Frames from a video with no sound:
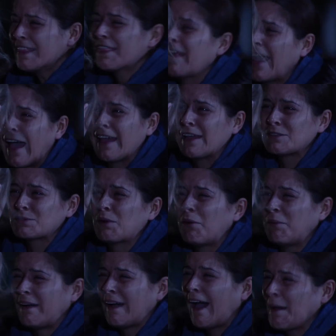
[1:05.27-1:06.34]
That is
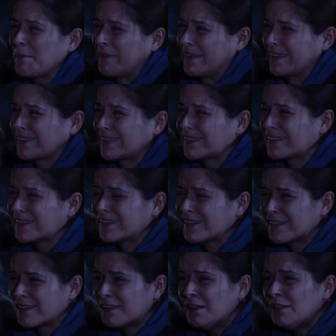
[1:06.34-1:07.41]
what will happen.
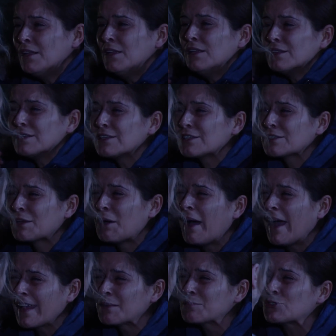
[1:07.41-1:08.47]
So
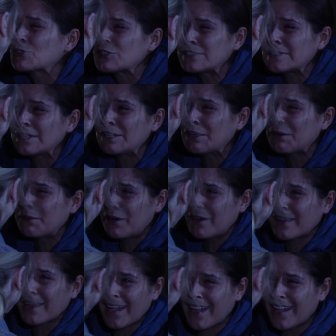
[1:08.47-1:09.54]
I am trusting you,
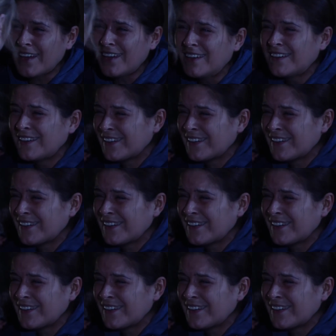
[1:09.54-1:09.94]
okay?